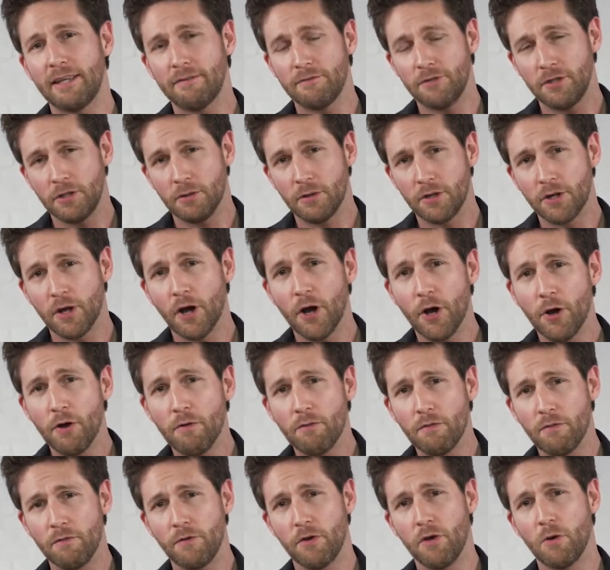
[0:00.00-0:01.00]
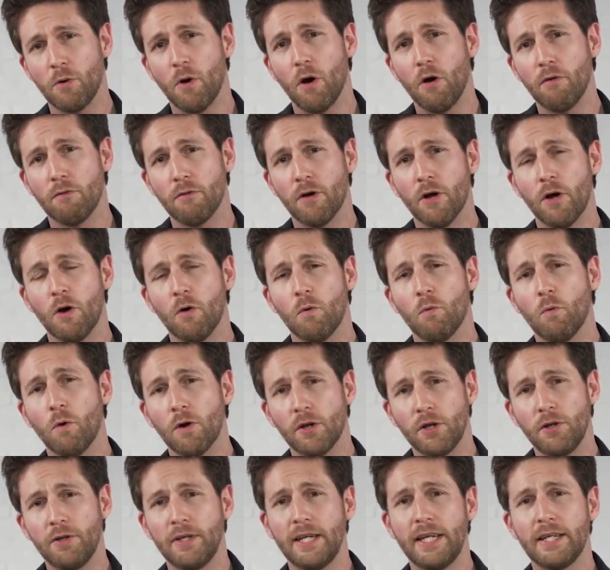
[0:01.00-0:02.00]
gives you an overview of
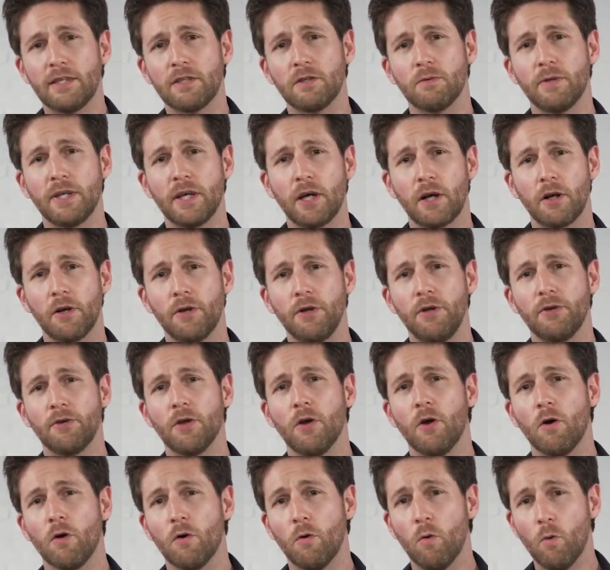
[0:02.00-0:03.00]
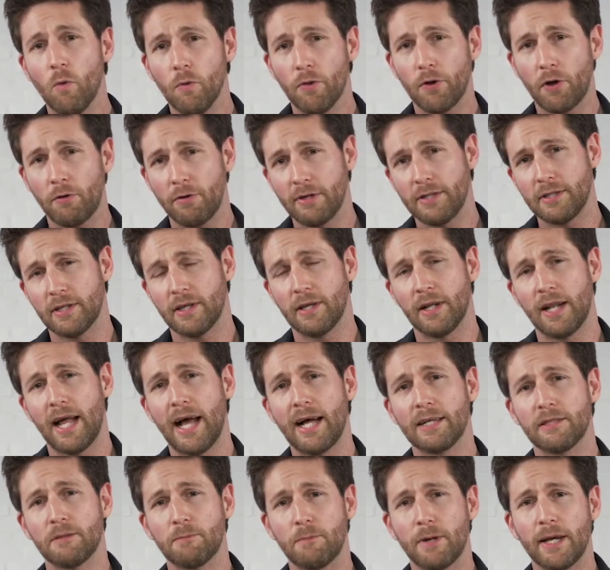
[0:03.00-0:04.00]
what you need to include, all the critical
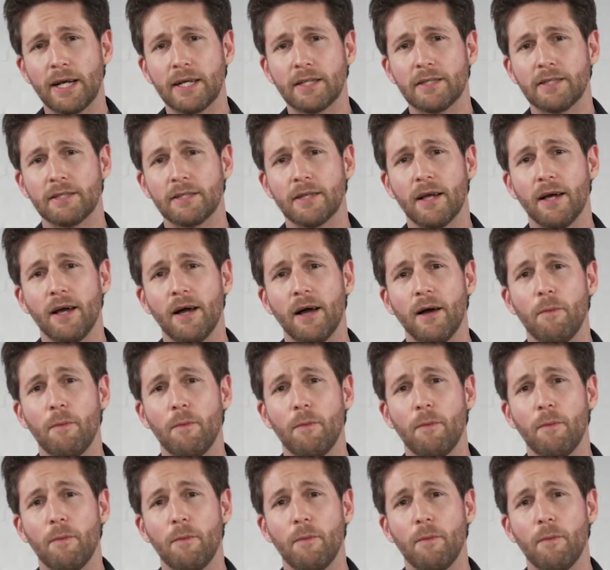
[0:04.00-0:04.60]
aspects